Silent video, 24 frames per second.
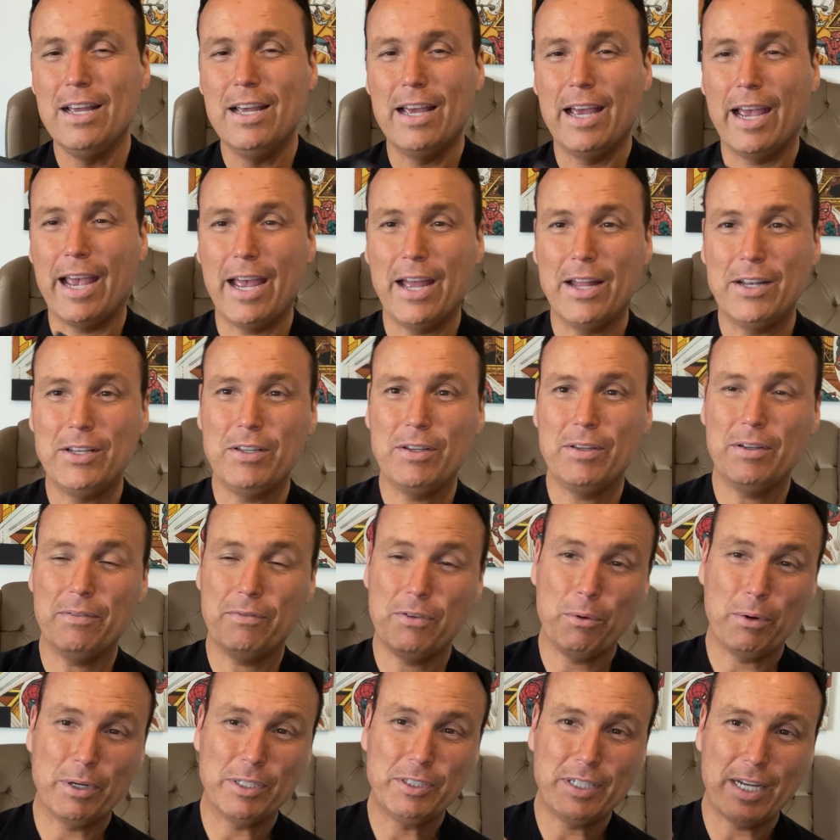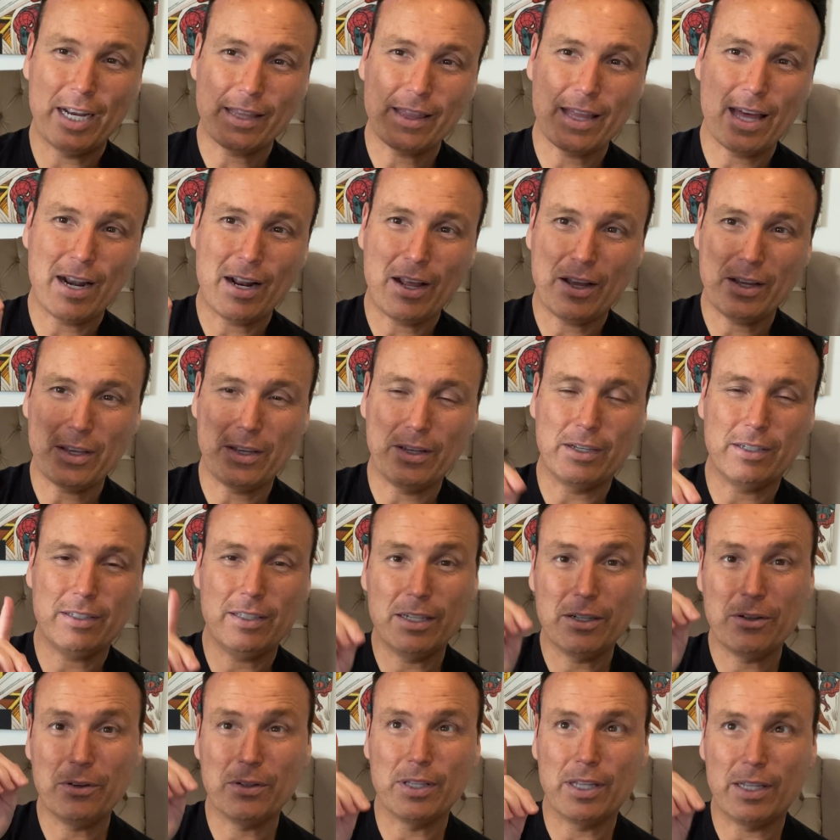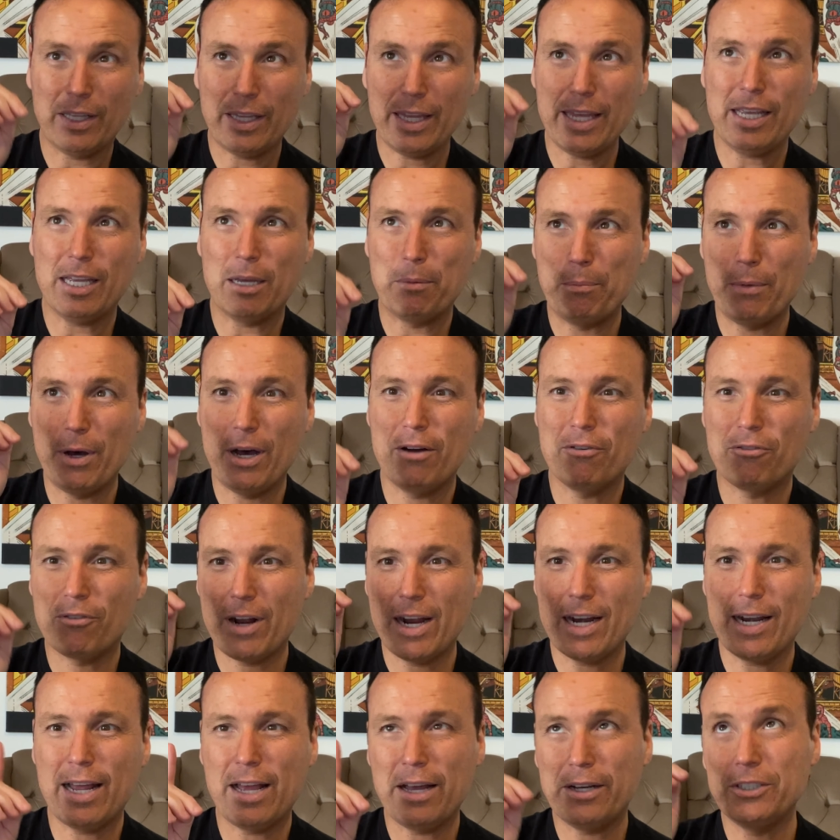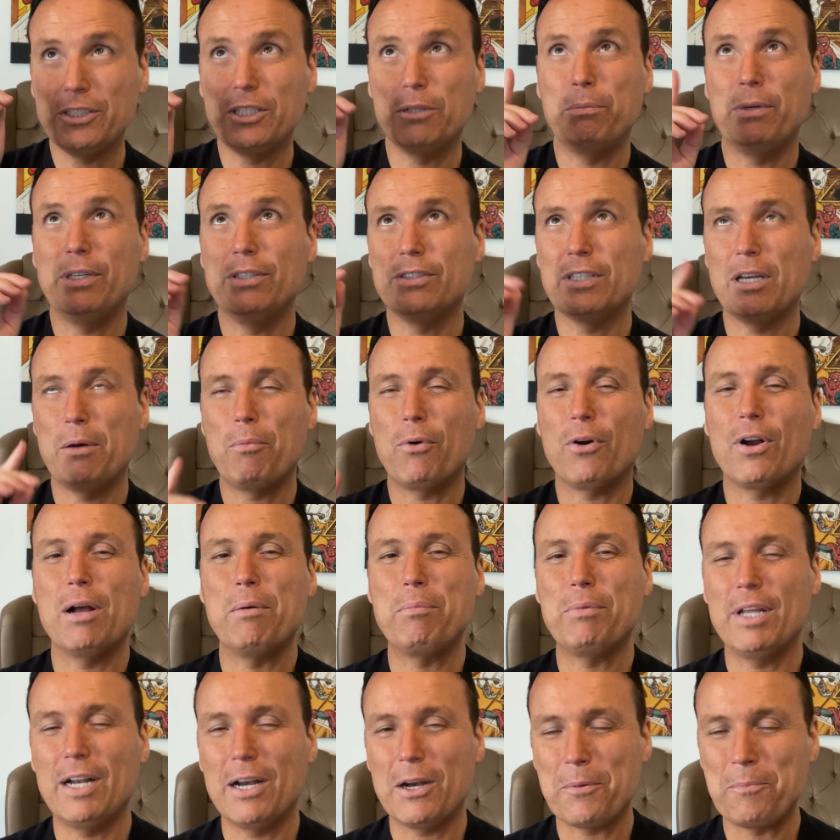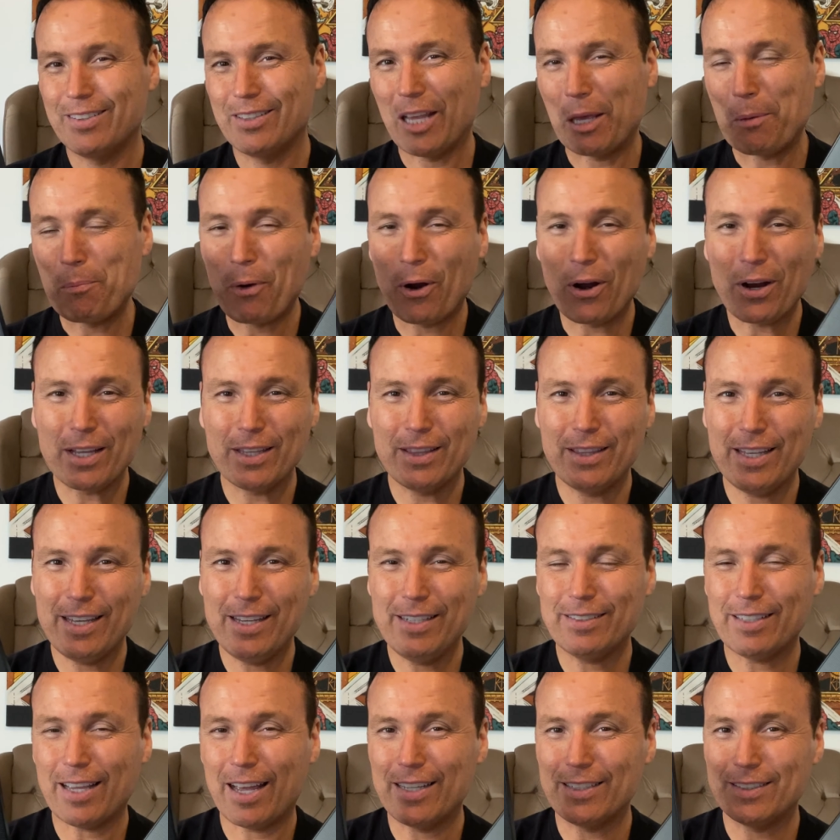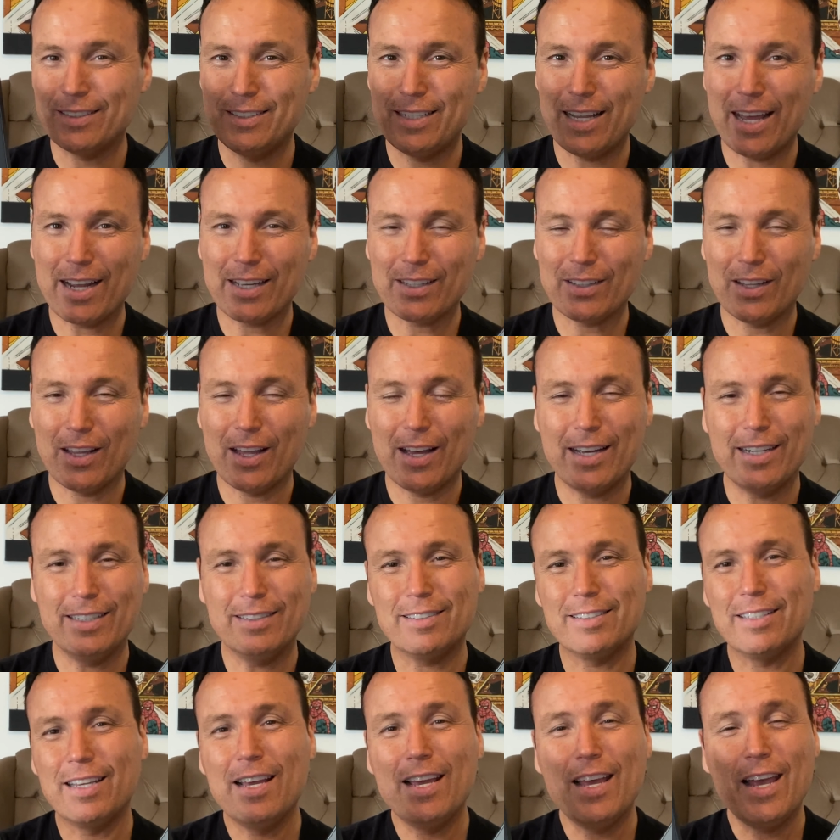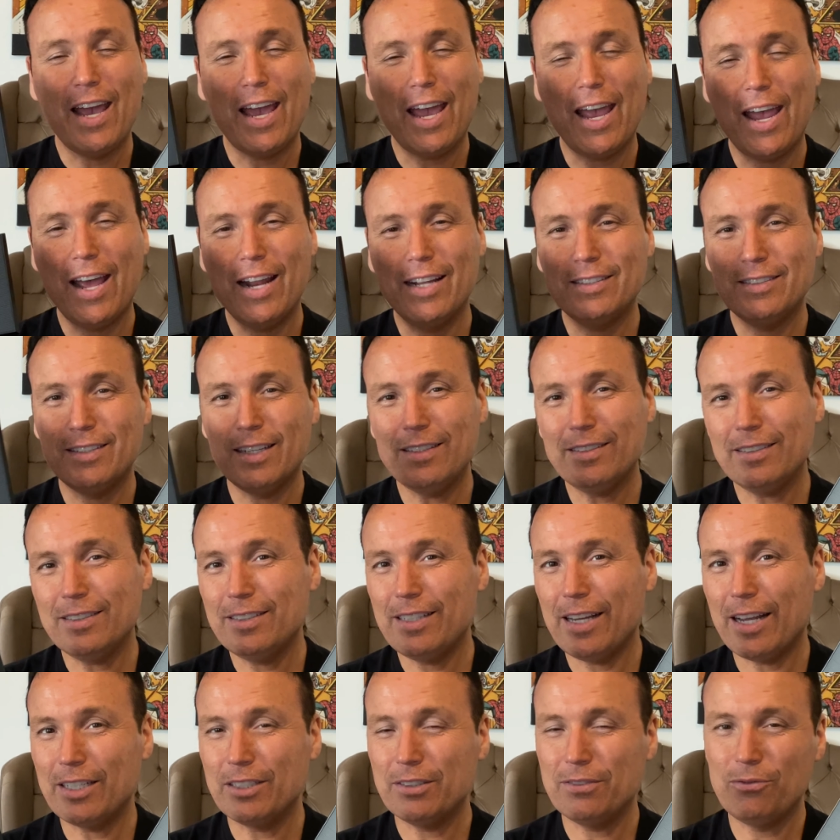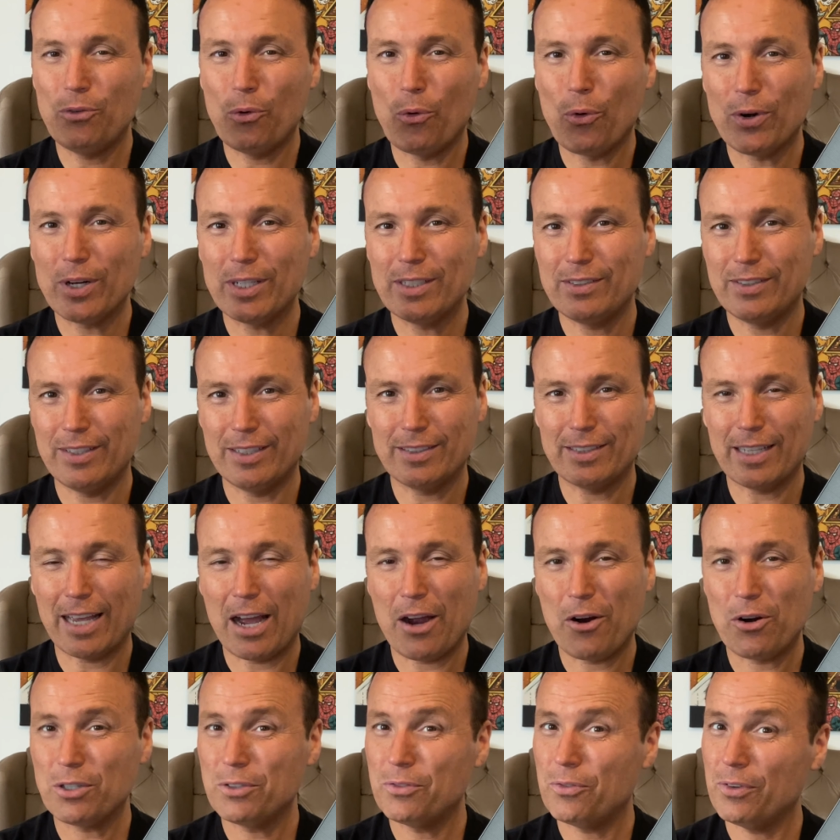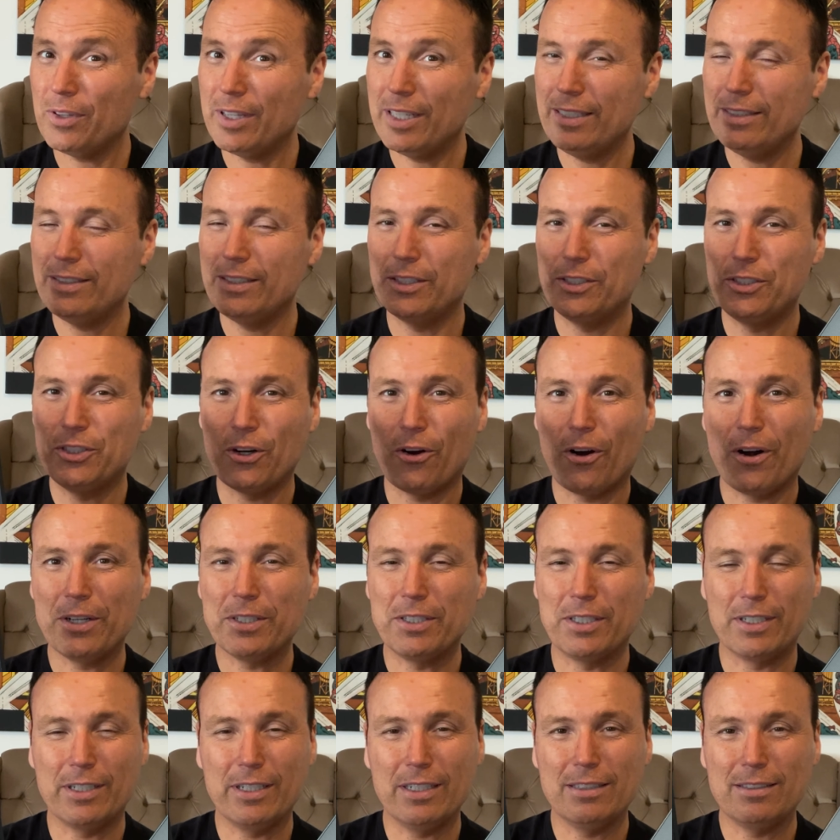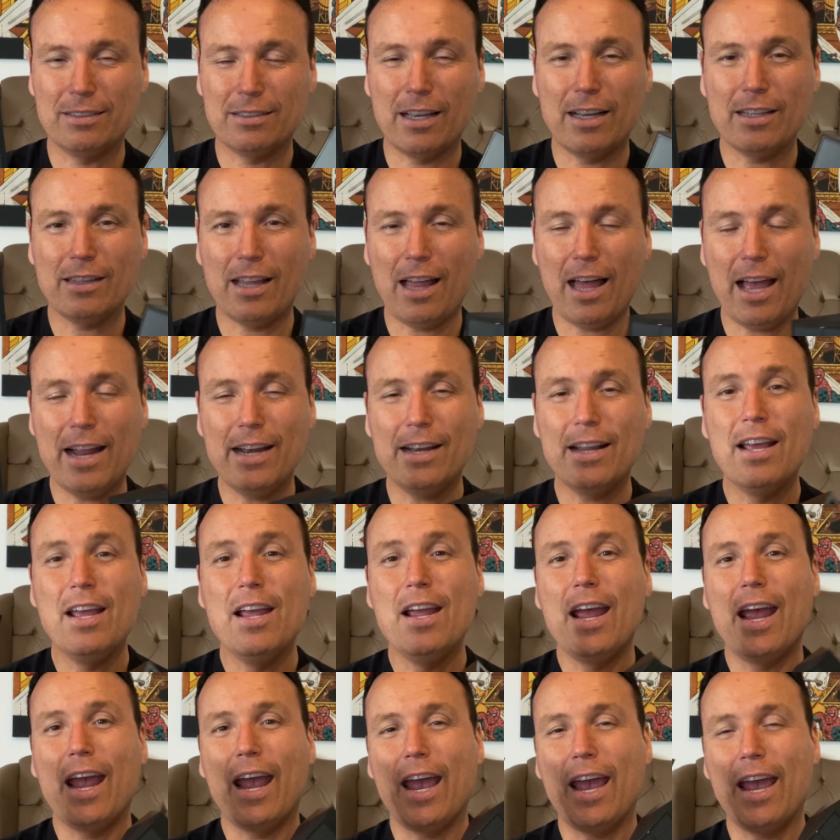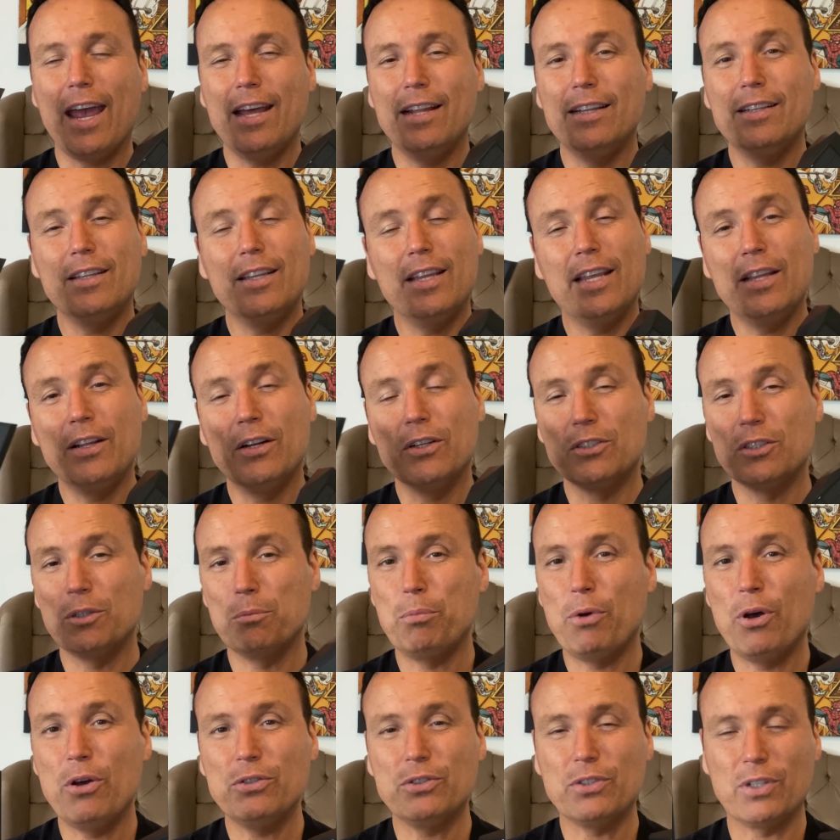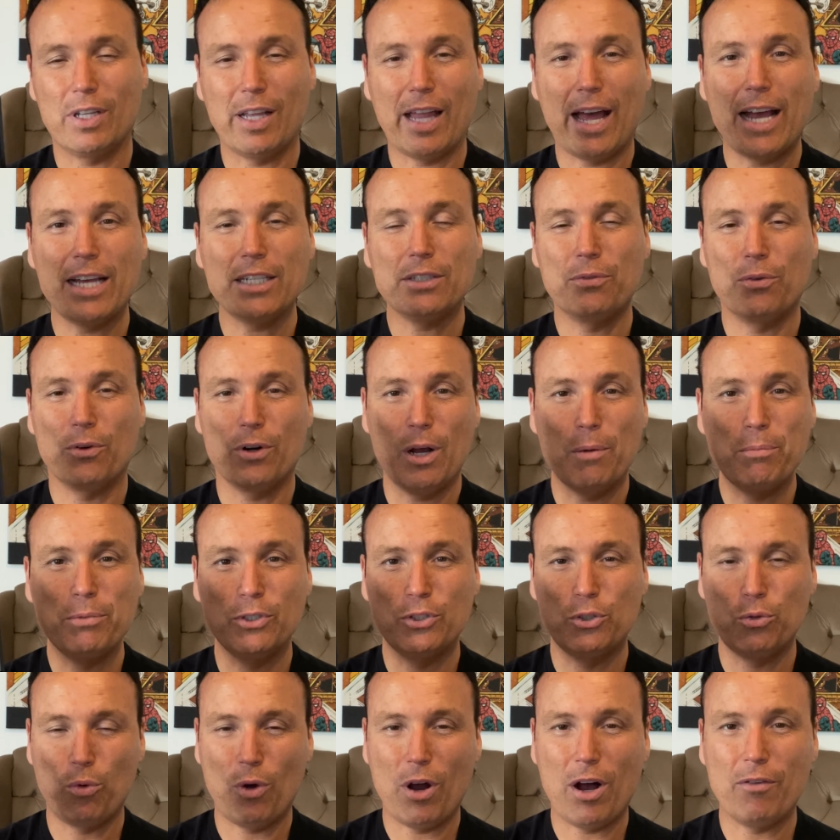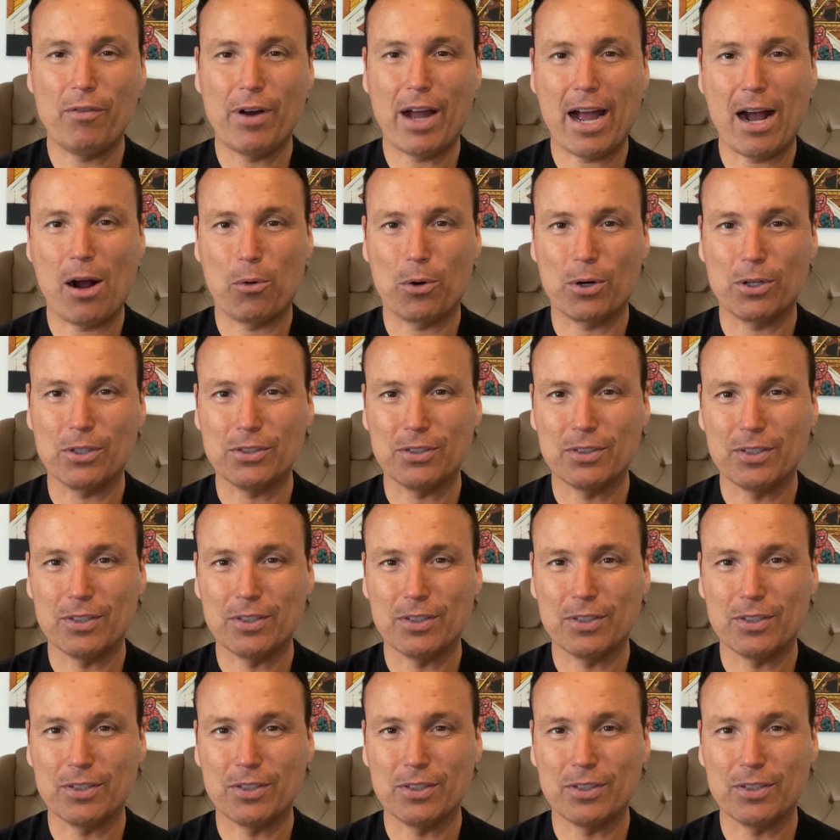And you, if you want to check that out, you can click on the link above right now. It should be somewhere up there. They market these as deck lights, and it says it takes four to six hours for these to charge in good sunlight. And then they're supposed to last for up to twelve hours.